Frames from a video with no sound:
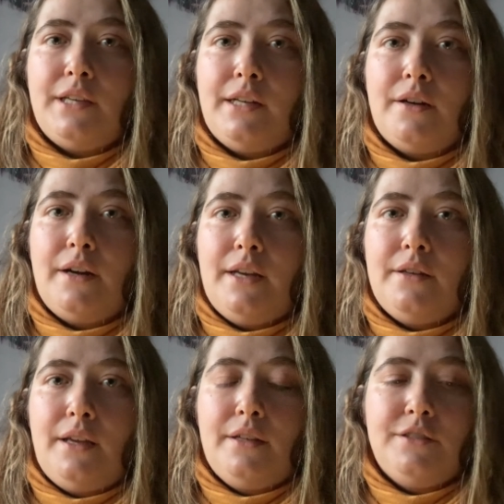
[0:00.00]
here
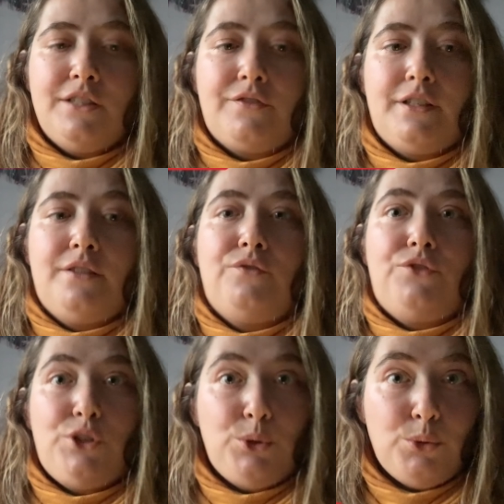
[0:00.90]
in different
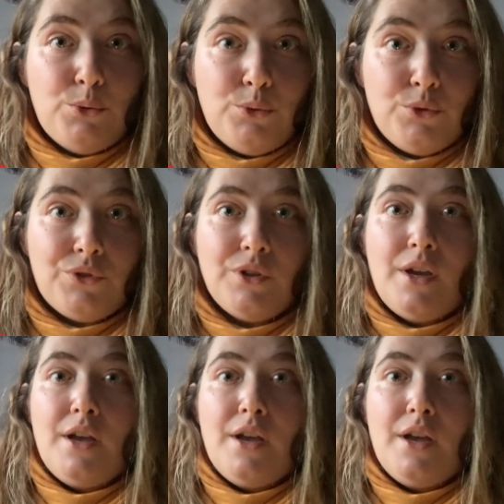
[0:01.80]
views,